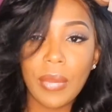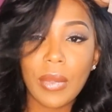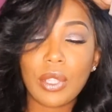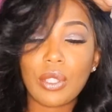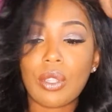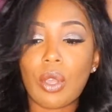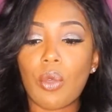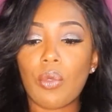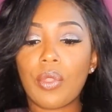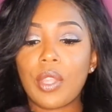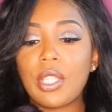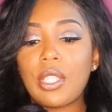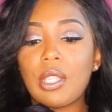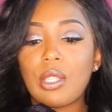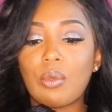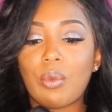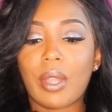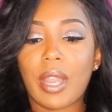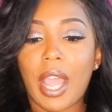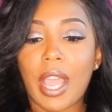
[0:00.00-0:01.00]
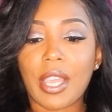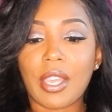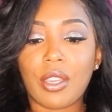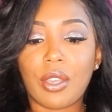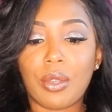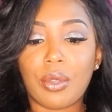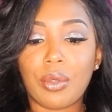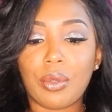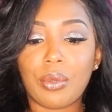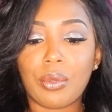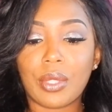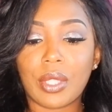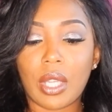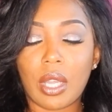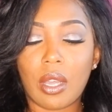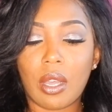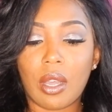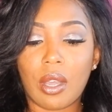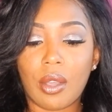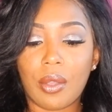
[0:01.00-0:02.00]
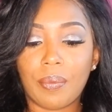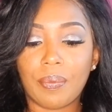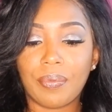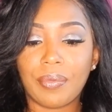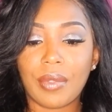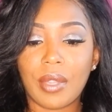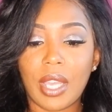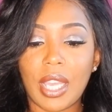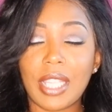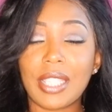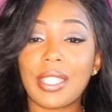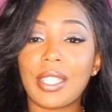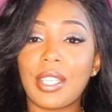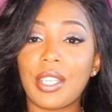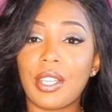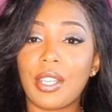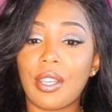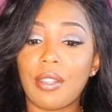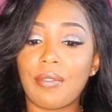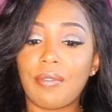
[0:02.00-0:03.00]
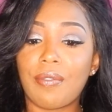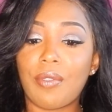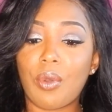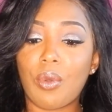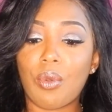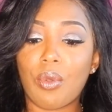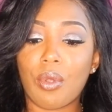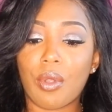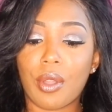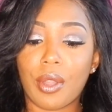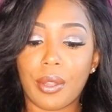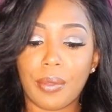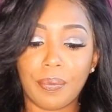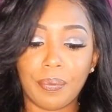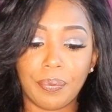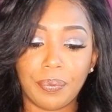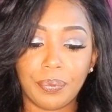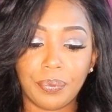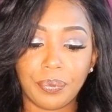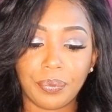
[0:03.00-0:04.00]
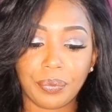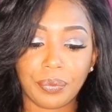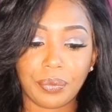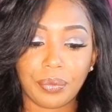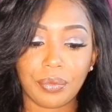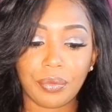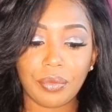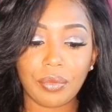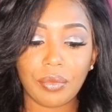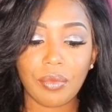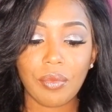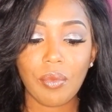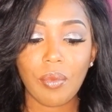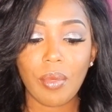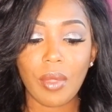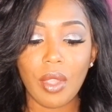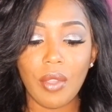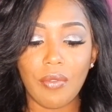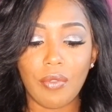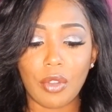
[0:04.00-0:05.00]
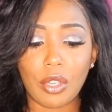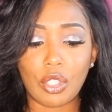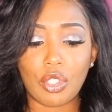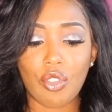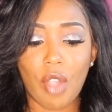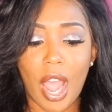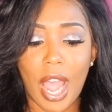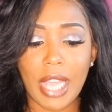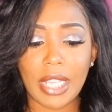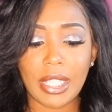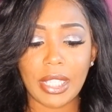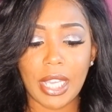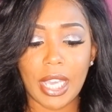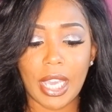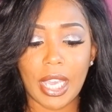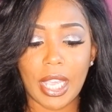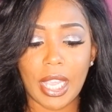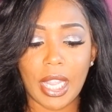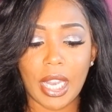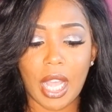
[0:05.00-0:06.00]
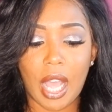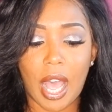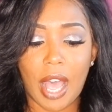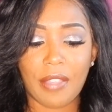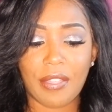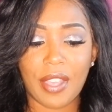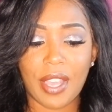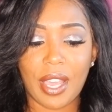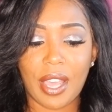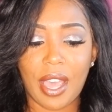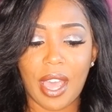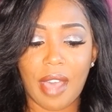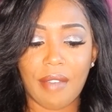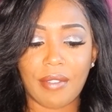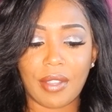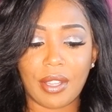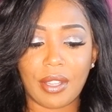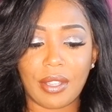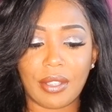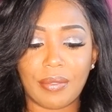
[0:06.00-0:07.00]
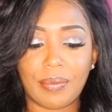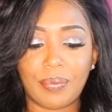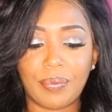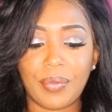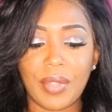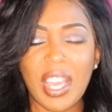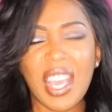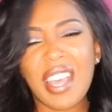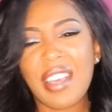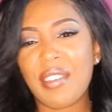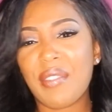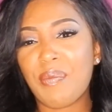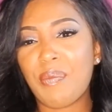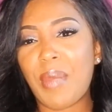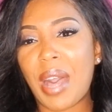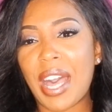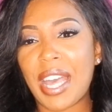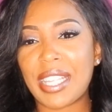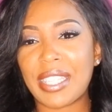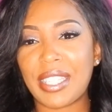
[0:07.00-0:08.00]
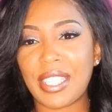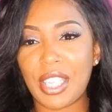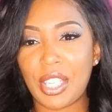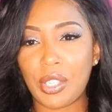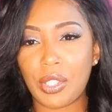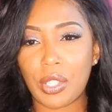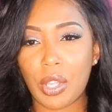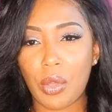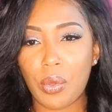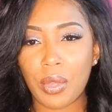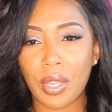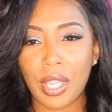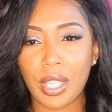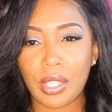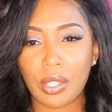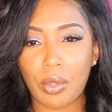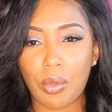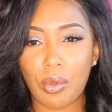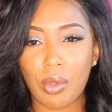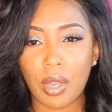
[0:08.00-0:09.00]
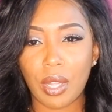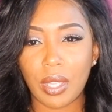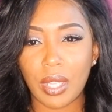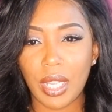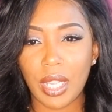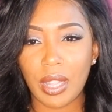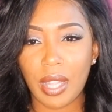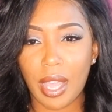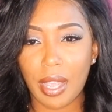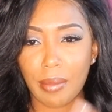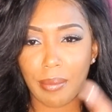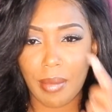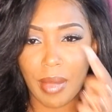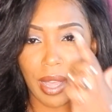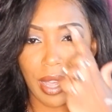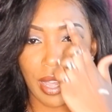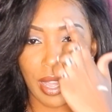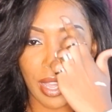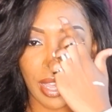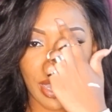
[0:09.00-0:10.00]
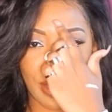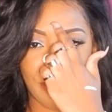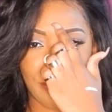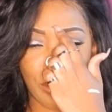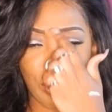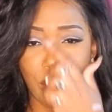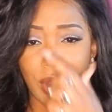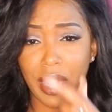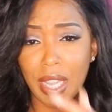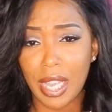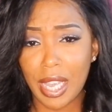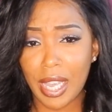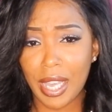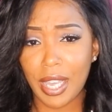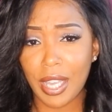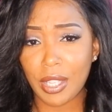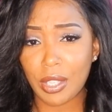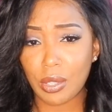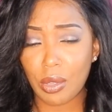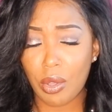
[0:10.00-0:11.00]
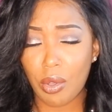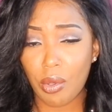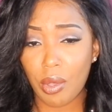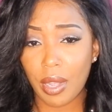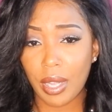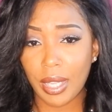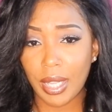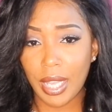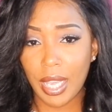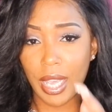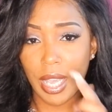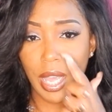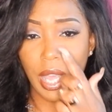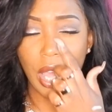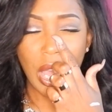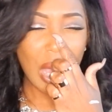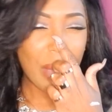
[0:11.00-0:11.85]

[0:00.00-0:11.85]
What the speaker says: So this is what I use. It's good for dry skin. I think I have my T-zone gets oily, like my forehead gets oily.